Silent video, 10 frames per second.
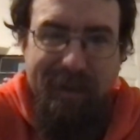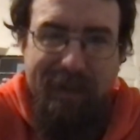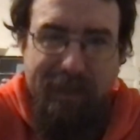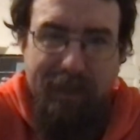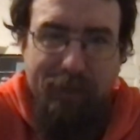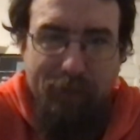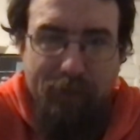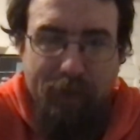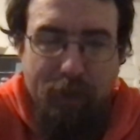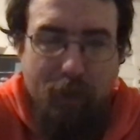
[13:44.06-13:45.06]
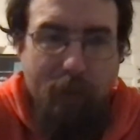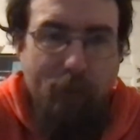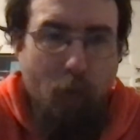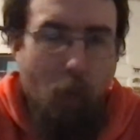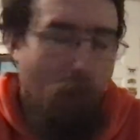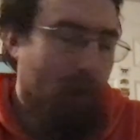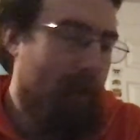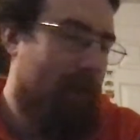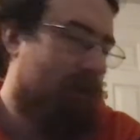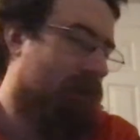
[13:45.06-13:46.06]
definitely looking
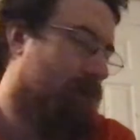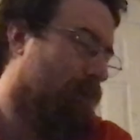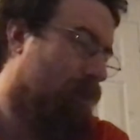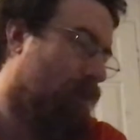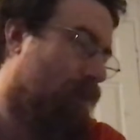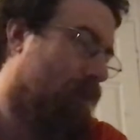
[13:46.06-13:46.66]
forward to